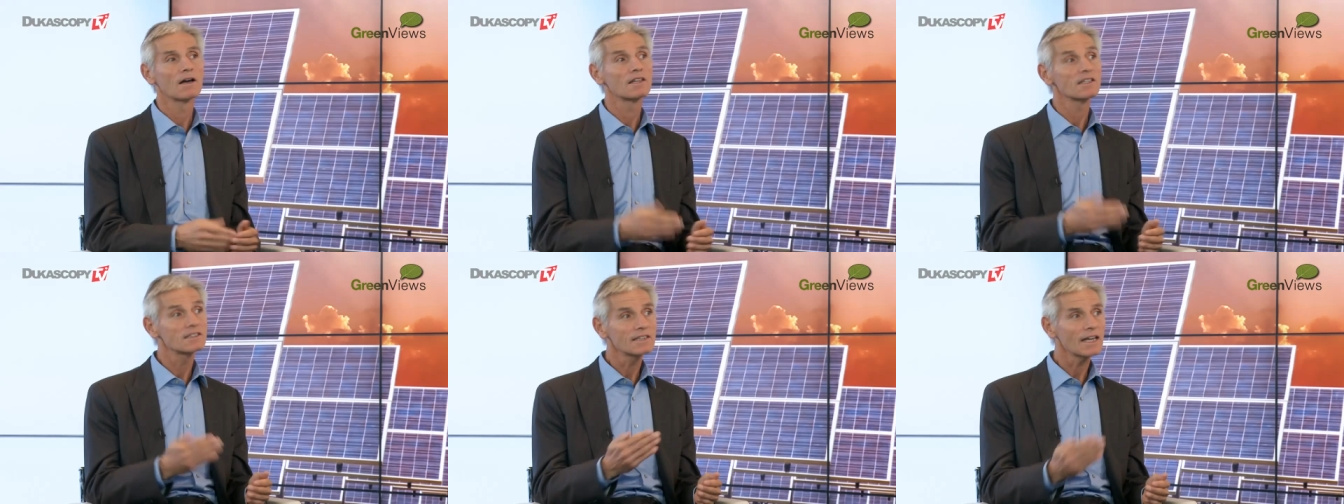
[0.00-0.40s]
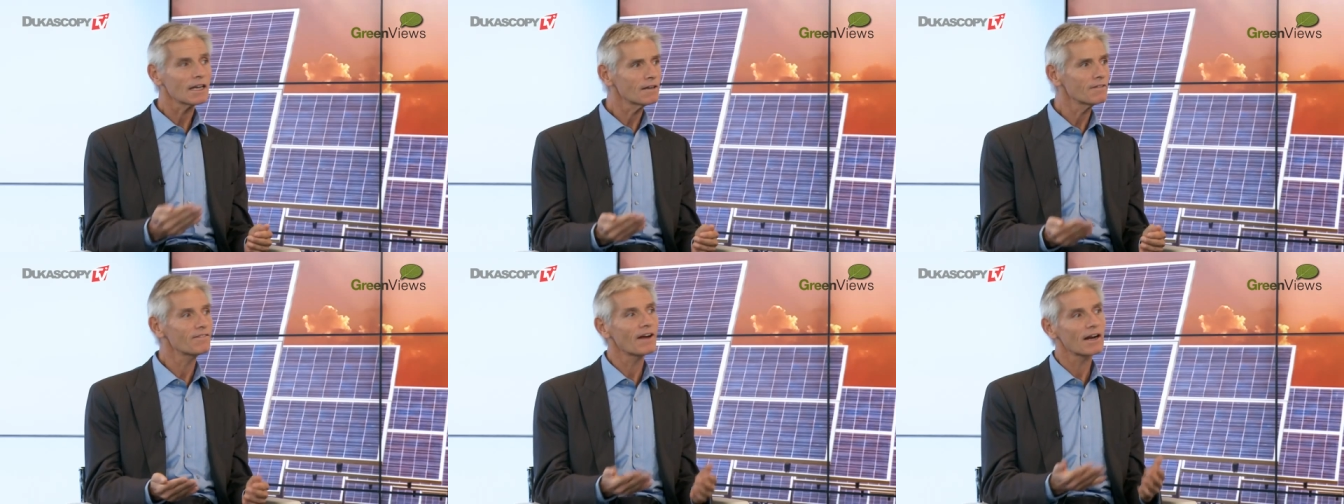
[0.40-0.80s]
Uh, the
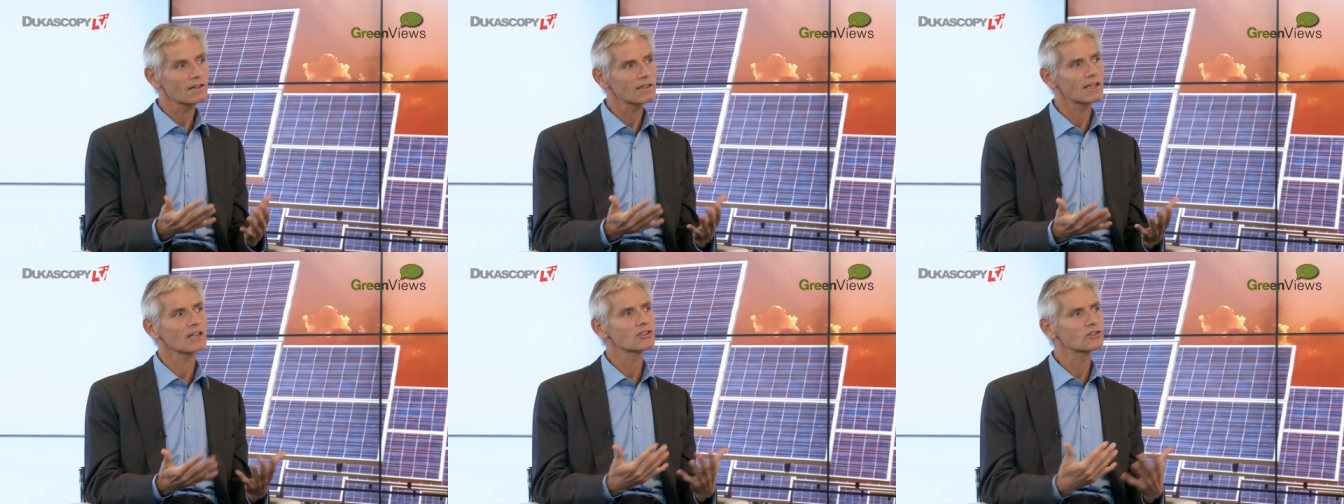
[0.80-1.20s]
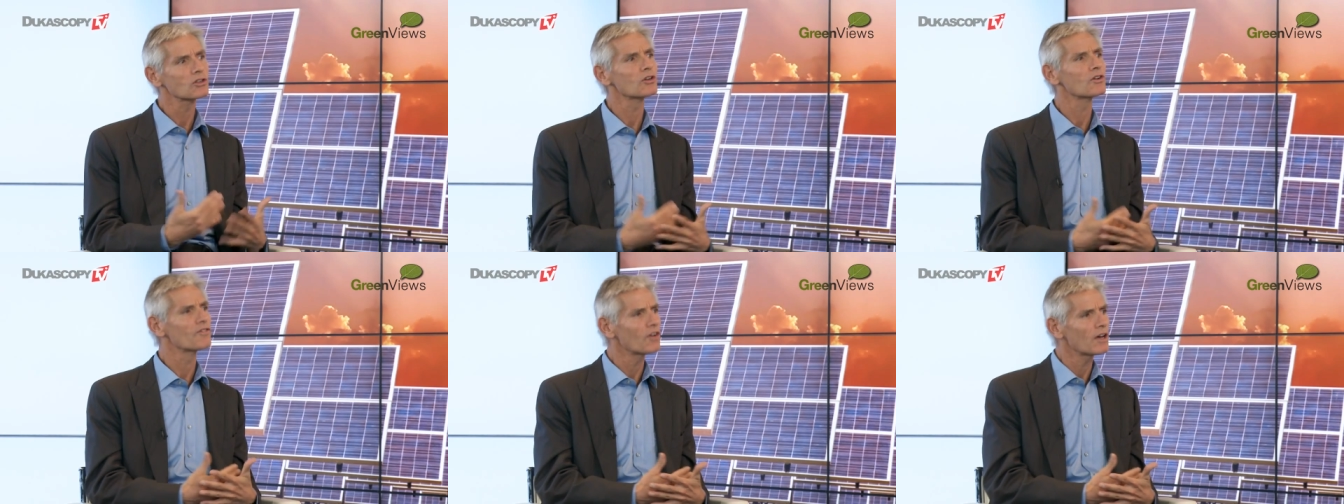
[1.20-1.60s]
second factor that's
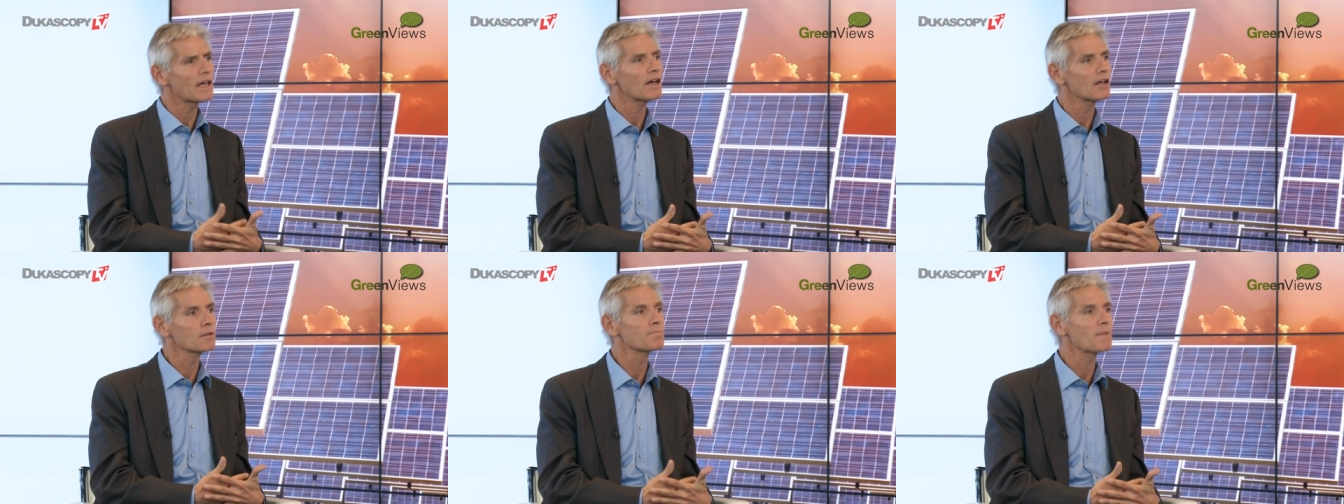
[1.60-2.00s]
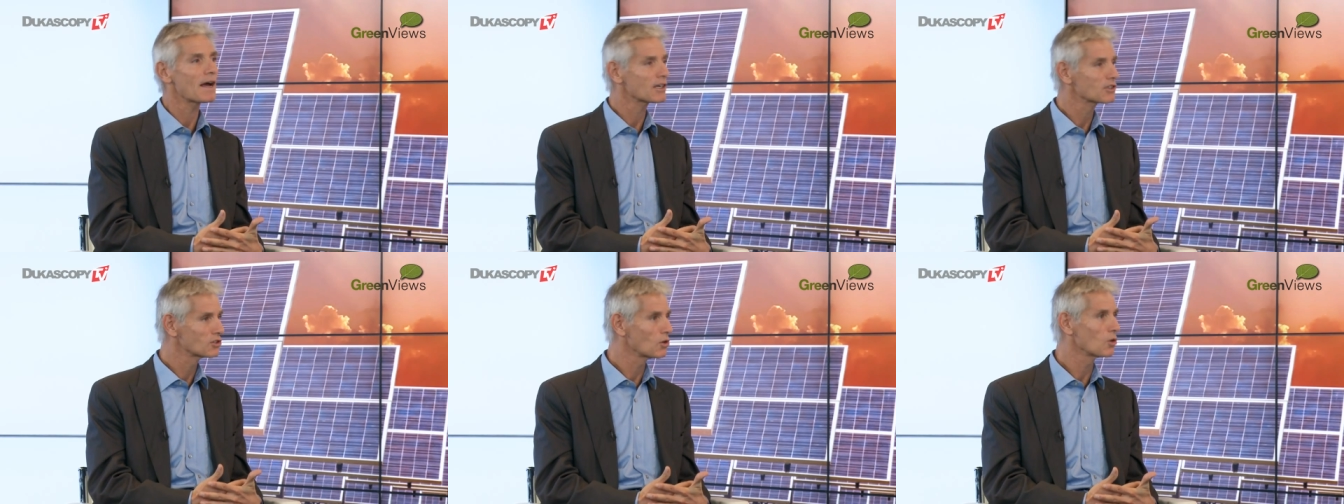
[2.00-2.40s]
sort of held
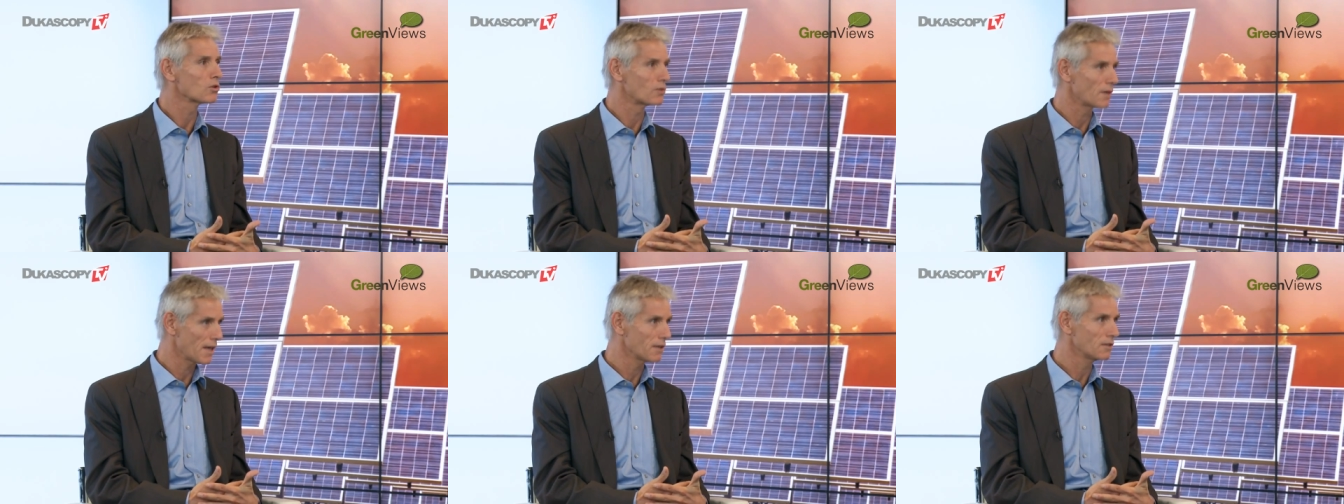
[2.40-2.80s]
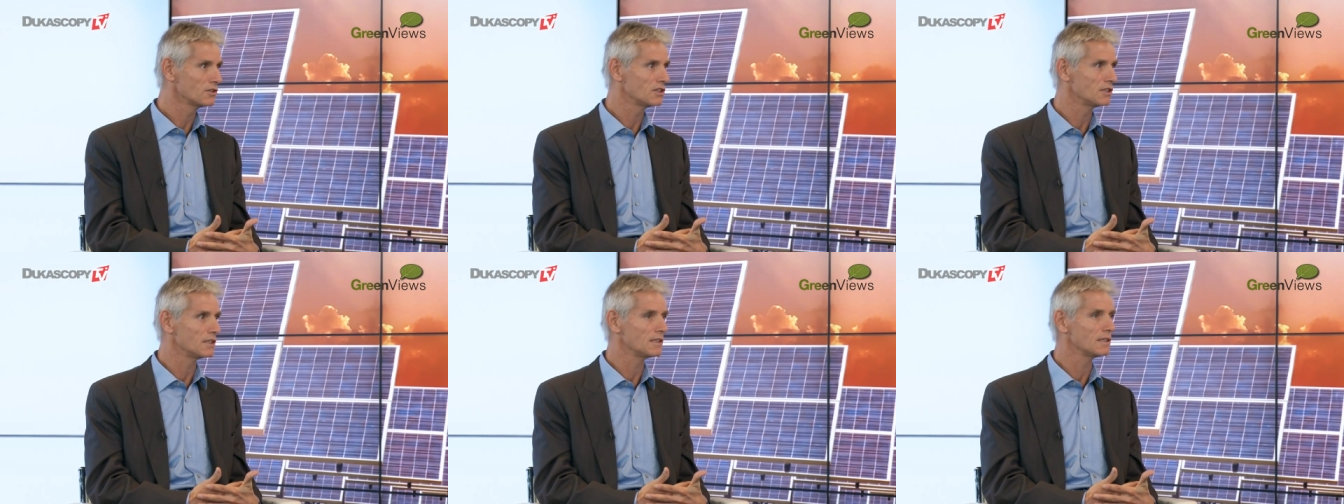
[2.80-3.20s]
back solar
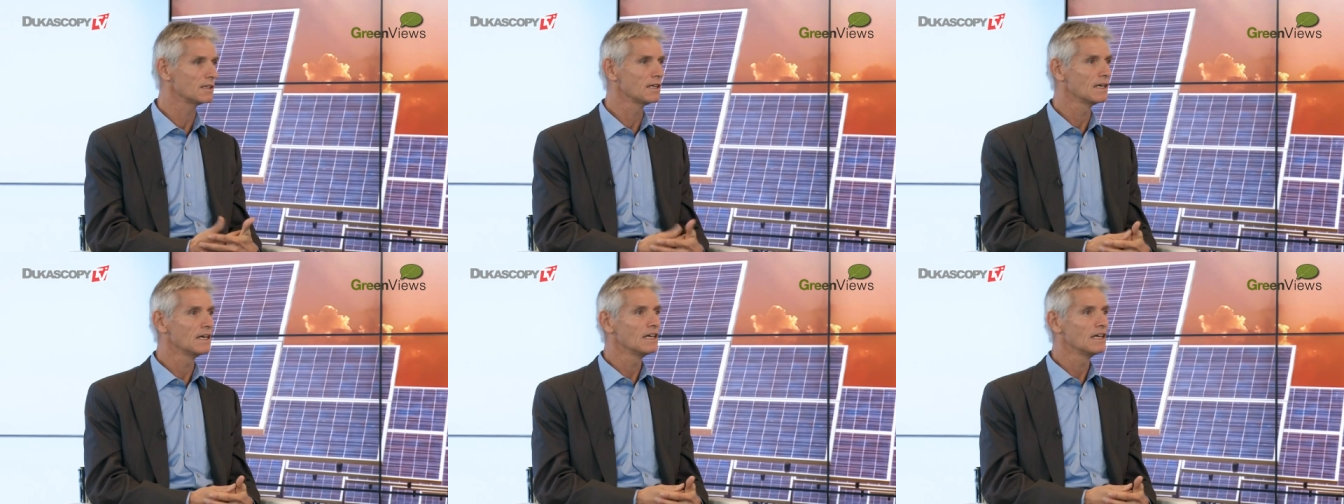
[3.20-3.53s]
energy